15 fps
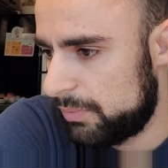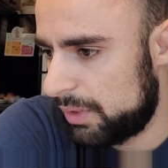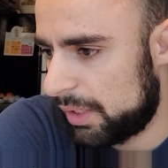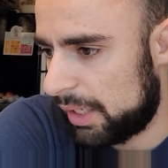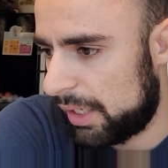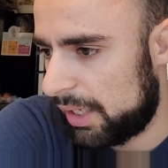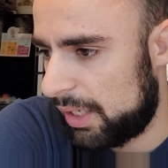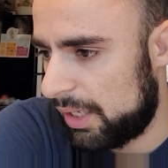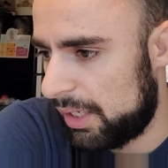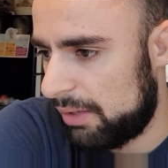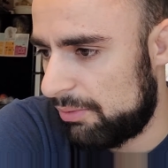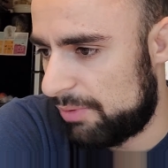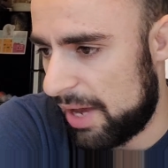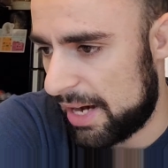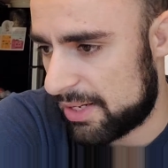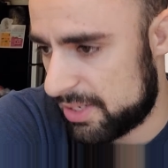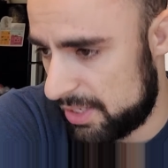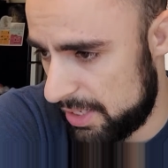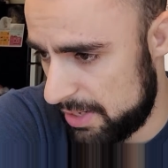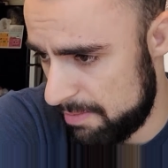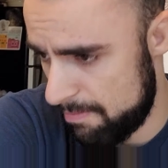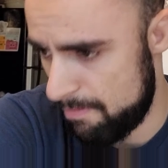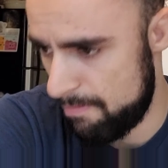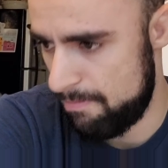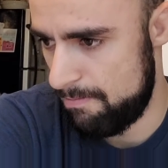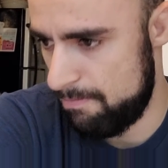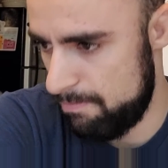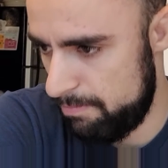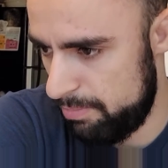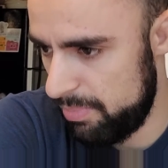a vaccine
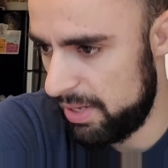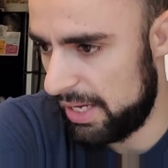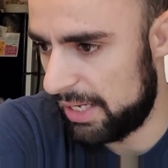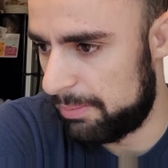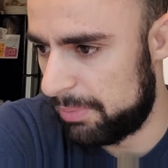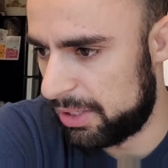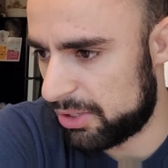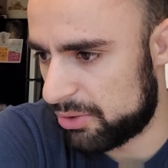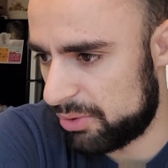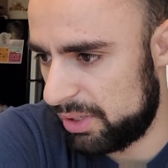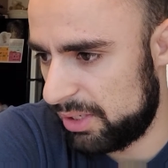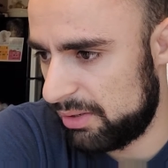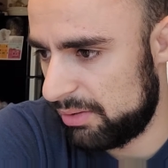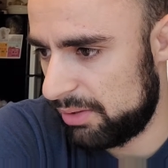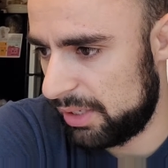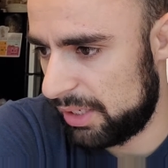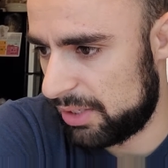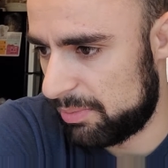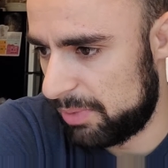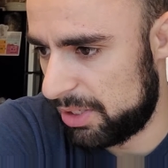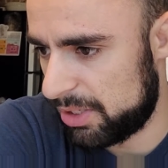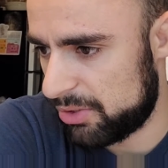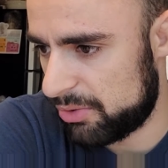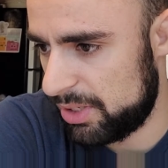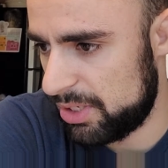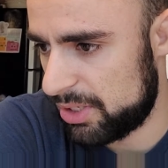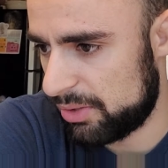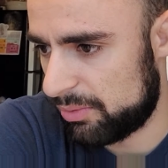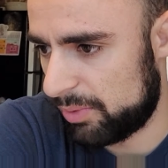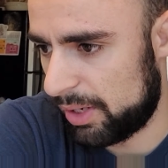
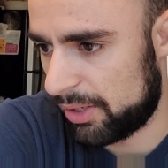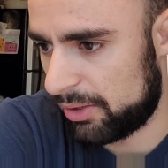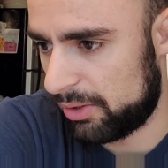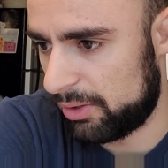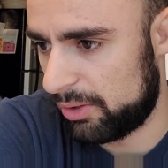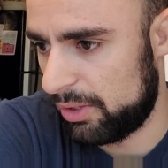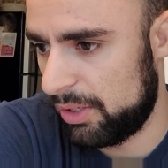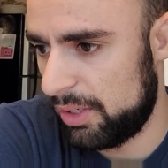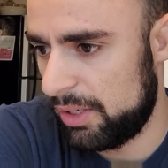administration record